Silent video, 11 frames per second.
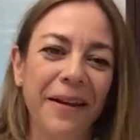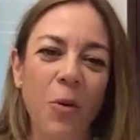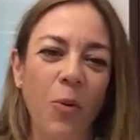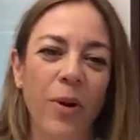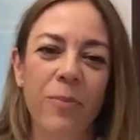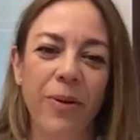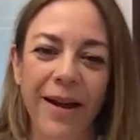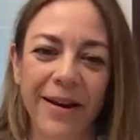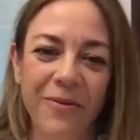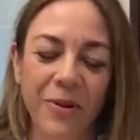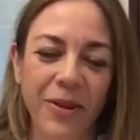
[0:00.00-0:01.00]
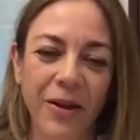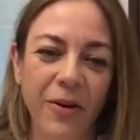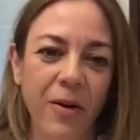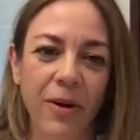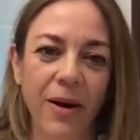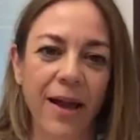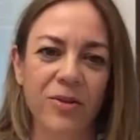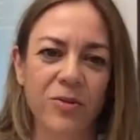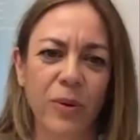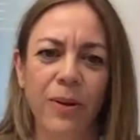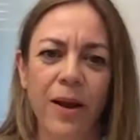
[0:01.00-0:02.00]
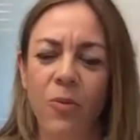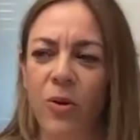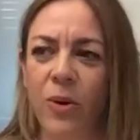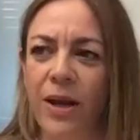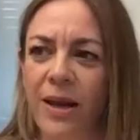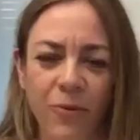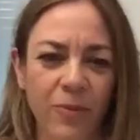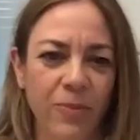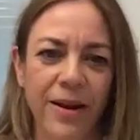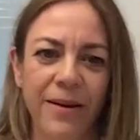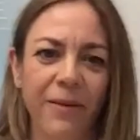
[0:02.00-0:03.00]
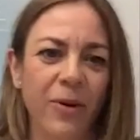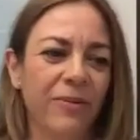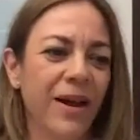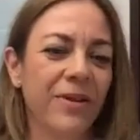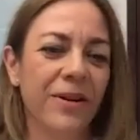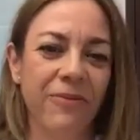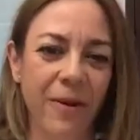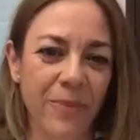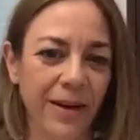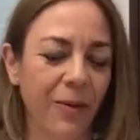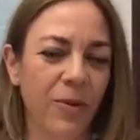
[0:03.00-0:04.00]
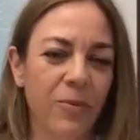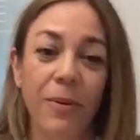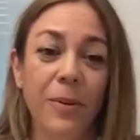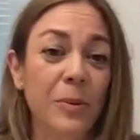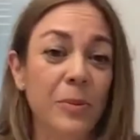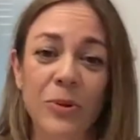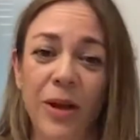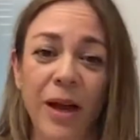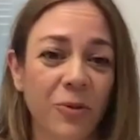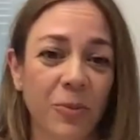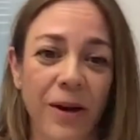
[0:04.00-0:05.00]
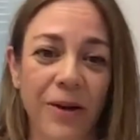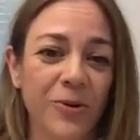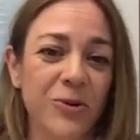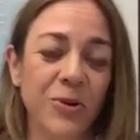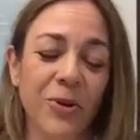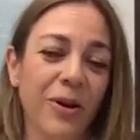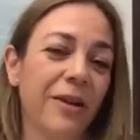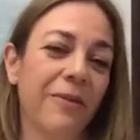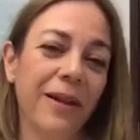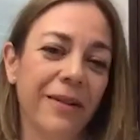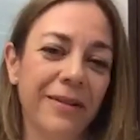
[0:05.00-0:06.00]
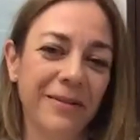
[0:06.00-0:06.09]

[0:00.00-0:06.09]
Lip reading: We plan everything on our lives. We plan where we live. We plan we're having a family. You have to plan also your career.